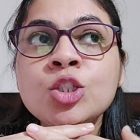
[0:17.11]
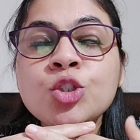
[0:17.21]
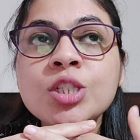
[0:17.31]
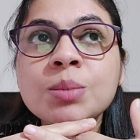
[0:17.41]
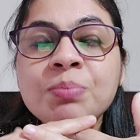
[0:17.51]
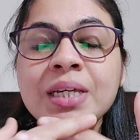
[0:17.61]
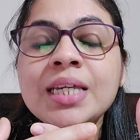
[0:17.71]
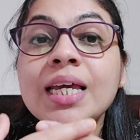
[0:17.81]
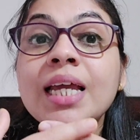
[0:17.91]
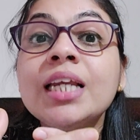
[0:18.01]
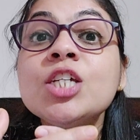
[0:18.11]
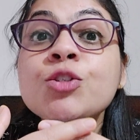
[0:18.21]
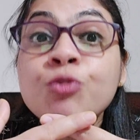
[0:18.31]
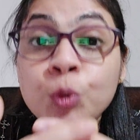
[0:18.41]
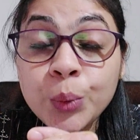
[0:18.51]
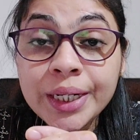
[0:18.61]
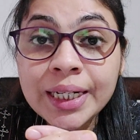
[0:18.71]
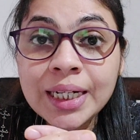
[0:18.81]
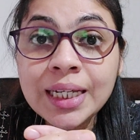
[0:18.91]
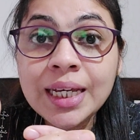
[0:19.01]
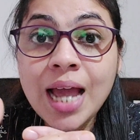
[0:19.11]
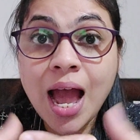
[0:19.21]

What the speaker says: to speak English fluently